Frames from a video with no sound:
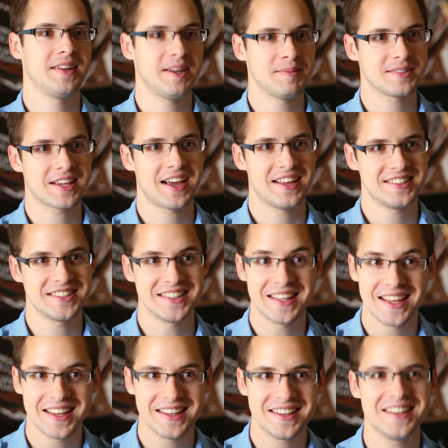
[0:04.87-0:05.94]
My name's Kyson
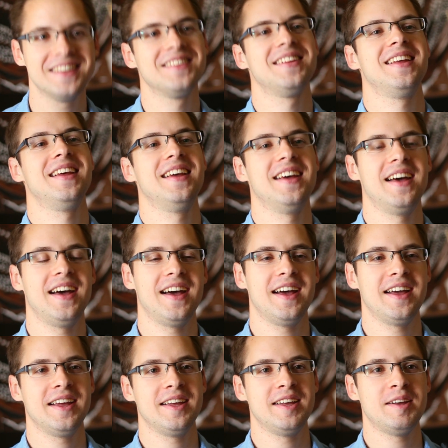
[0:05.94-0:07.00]
Kidd.
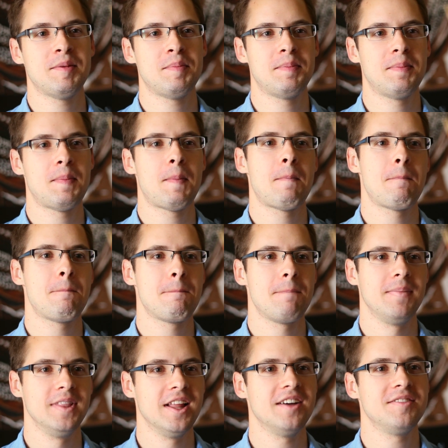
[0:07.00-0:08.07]
I
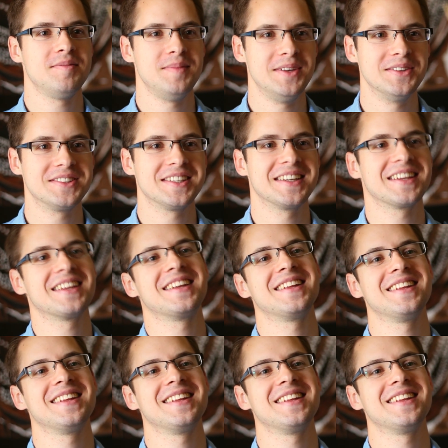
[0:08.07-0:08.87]
love music.